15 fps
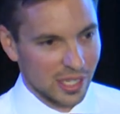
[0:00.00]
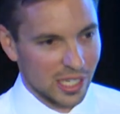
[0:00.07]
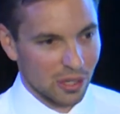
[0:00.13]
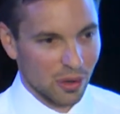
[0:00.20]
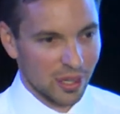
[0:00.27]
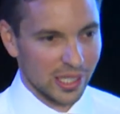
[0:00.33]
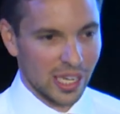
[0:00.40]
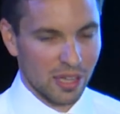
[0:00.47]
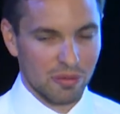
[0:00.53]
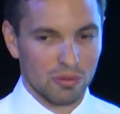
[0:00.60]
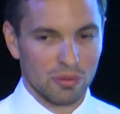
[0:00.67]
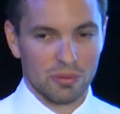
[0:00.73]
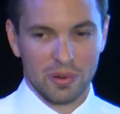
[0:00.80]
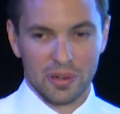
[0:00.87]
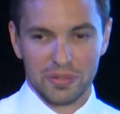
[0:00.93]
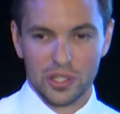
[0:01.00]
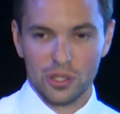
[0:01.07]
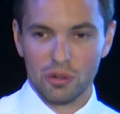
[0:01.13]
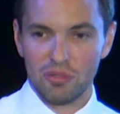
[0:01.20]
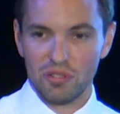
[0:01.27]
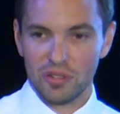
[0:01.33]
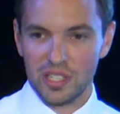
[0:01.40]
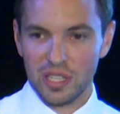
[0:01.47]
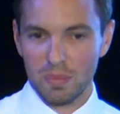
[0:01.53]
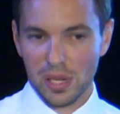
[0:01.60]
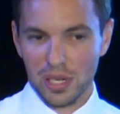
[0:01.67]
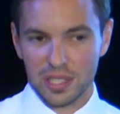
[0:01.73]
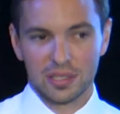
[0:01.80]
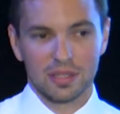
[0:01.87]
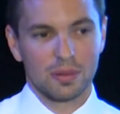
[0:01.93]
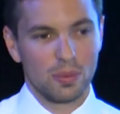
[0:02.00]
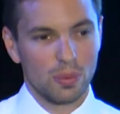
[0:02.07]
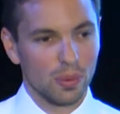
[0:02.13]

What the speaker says: and you only have revenue of 50 million,